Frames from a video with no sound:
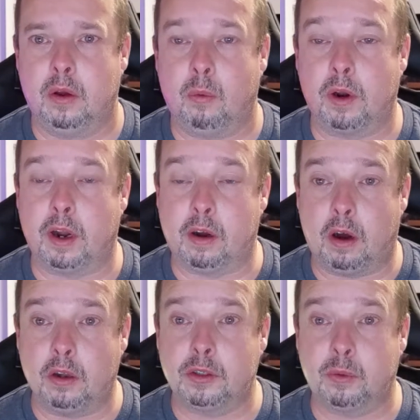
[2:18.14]
What I
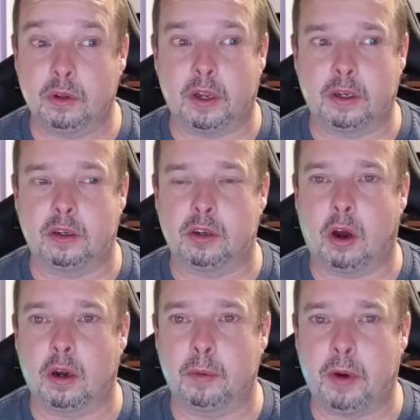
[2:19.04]
also would like to
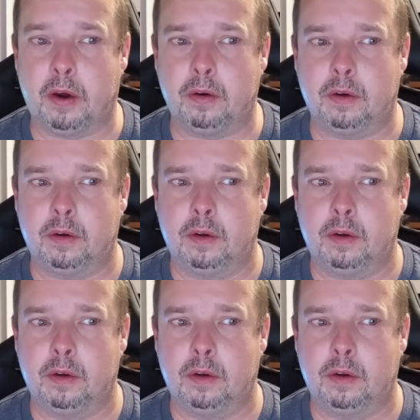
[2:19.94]
talk about